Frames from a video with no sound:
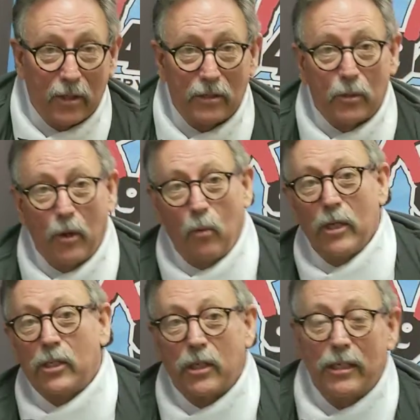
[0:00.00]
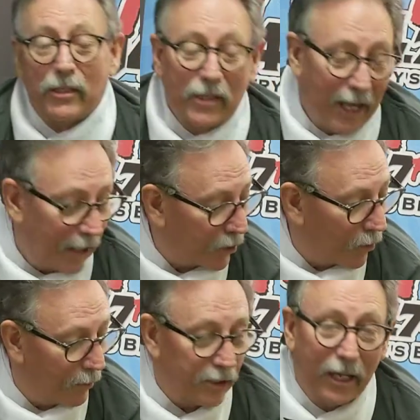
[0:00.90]
There's also a wish list
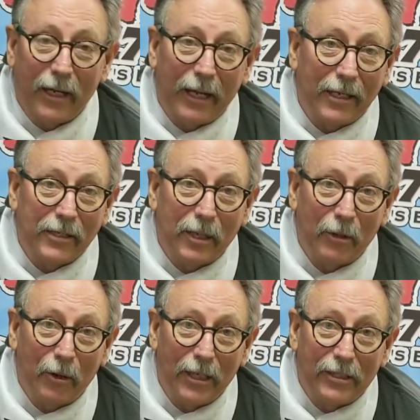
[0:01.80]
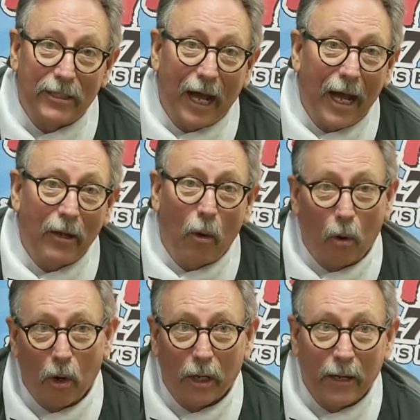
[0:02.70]
at the website at
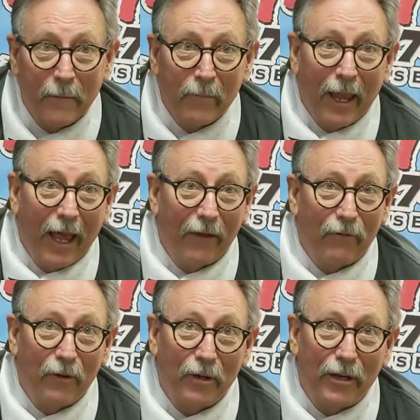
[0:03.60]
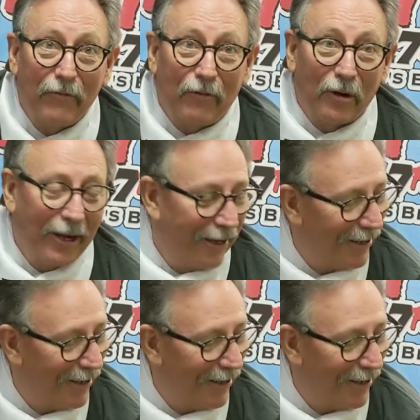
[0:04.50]
swh.org. And if you're looking for